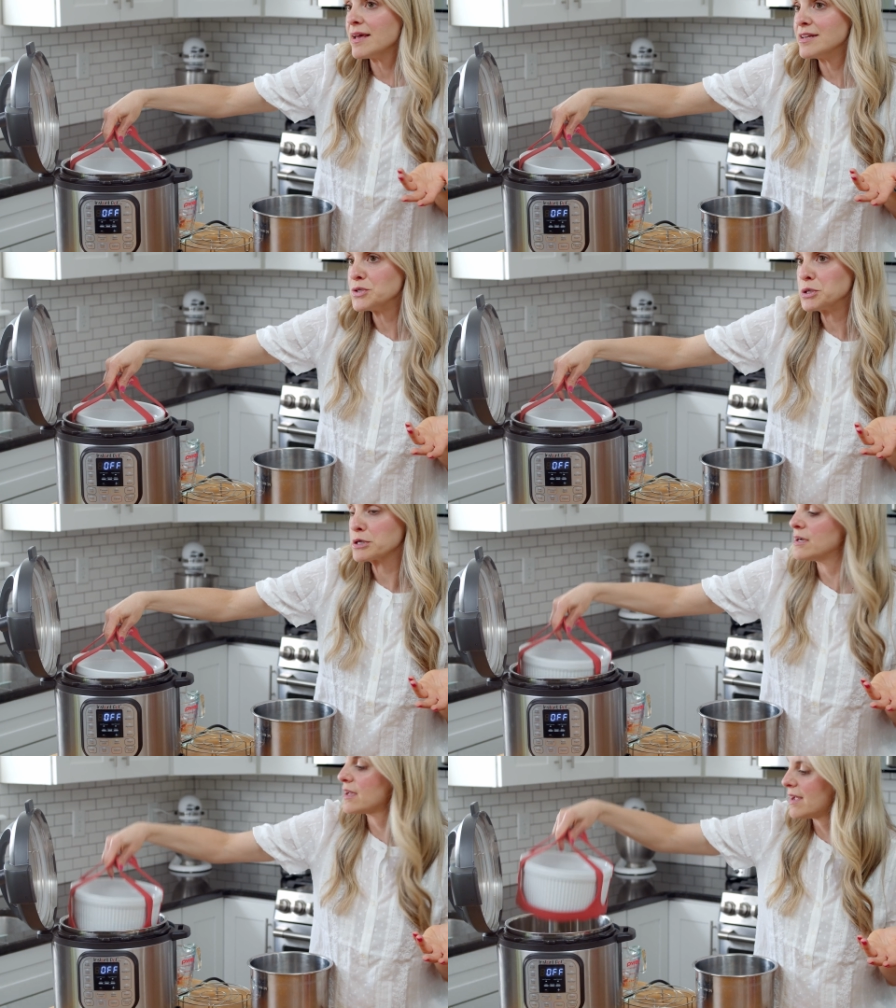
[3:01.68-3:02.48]
and do your
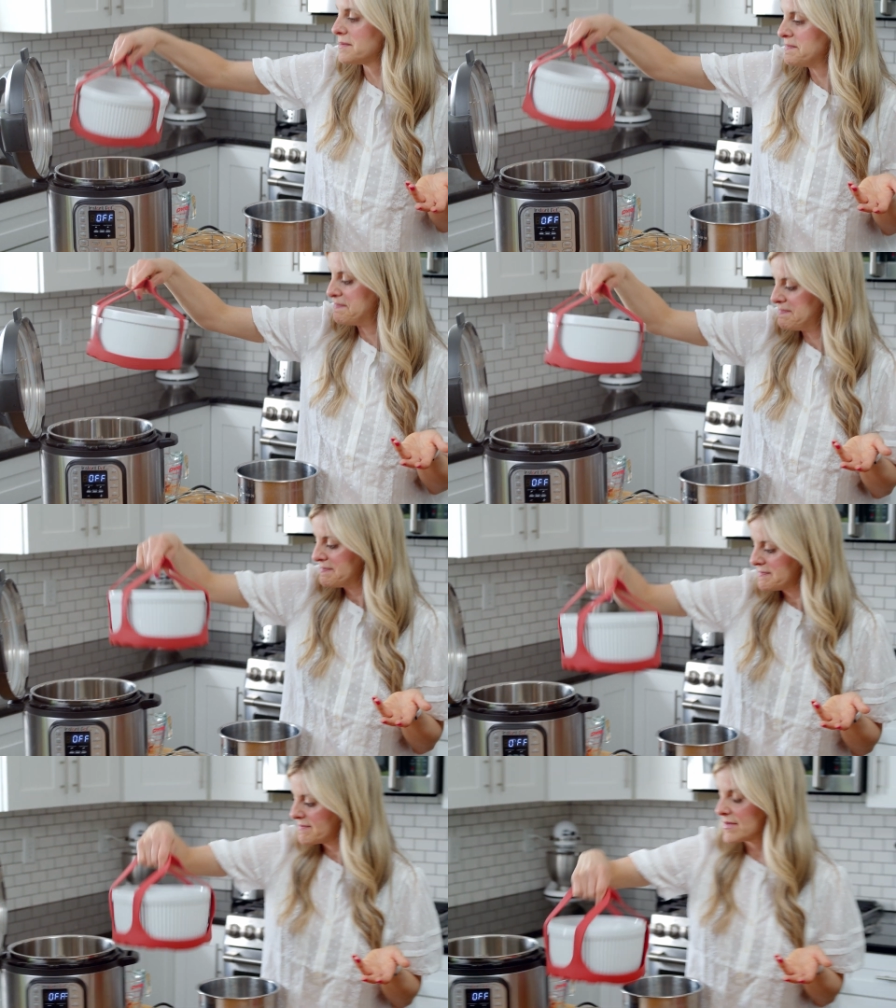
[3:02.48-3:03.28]
cooking.
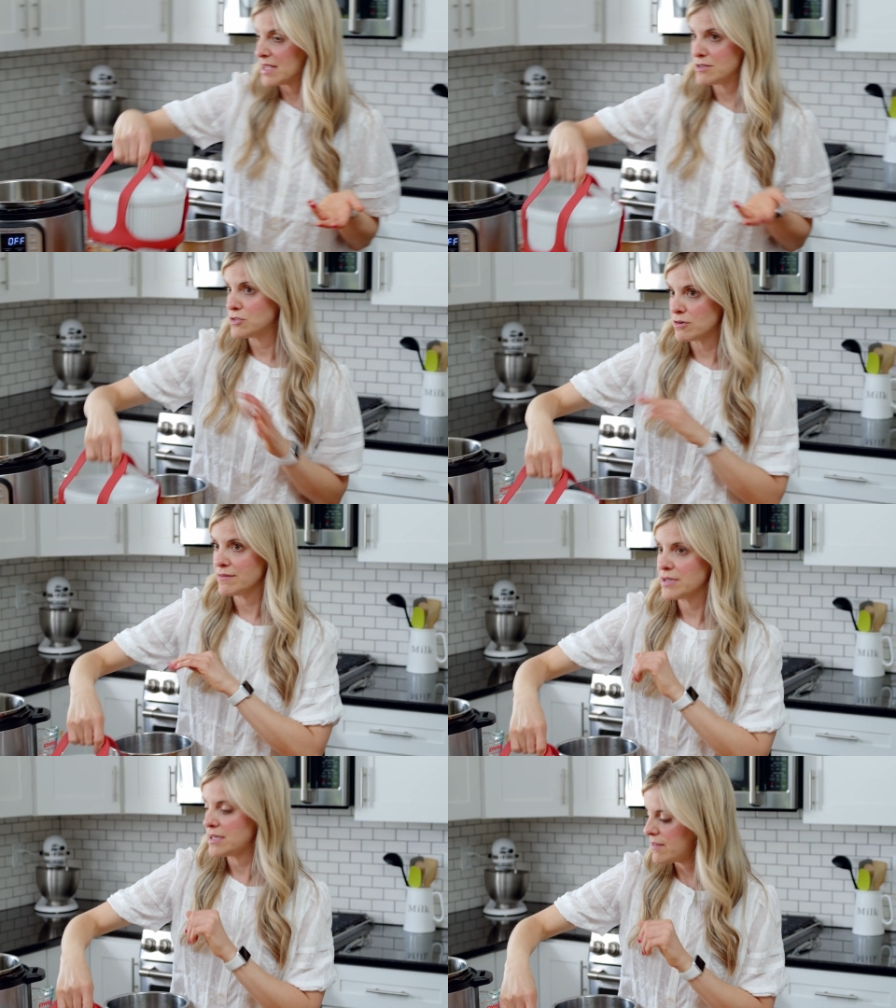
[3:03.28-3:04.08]
And you don't
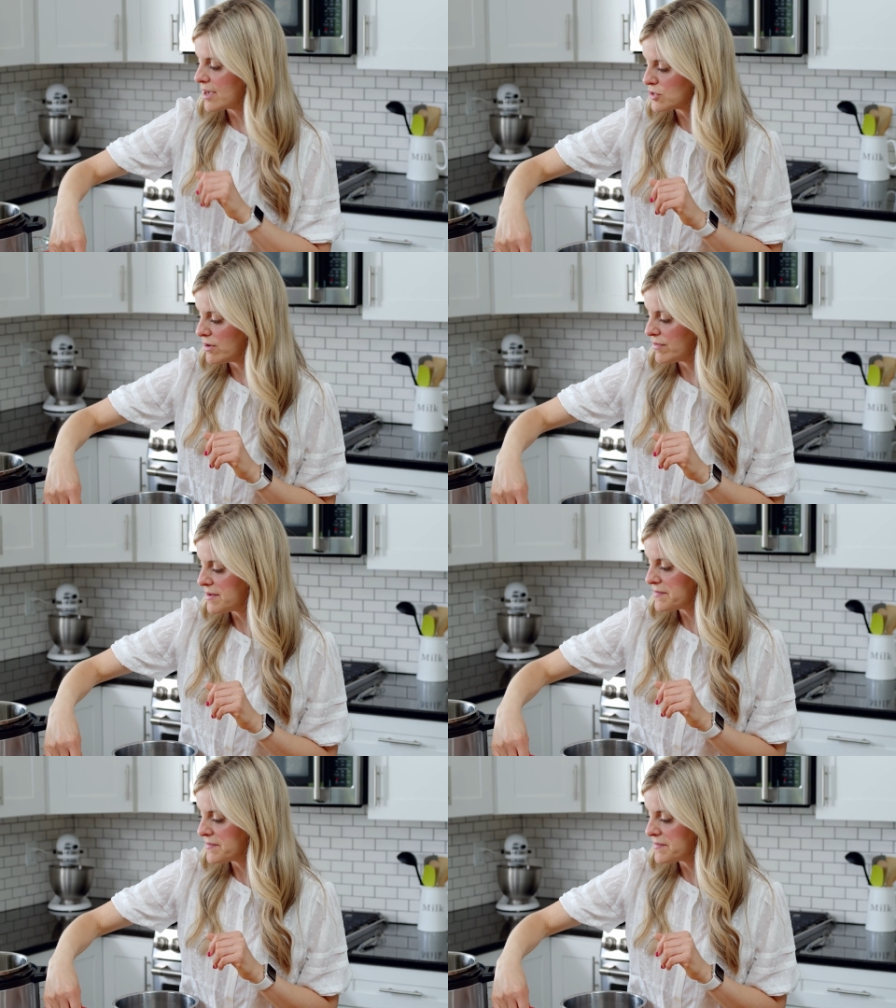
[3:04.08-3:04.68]
even need that trivet.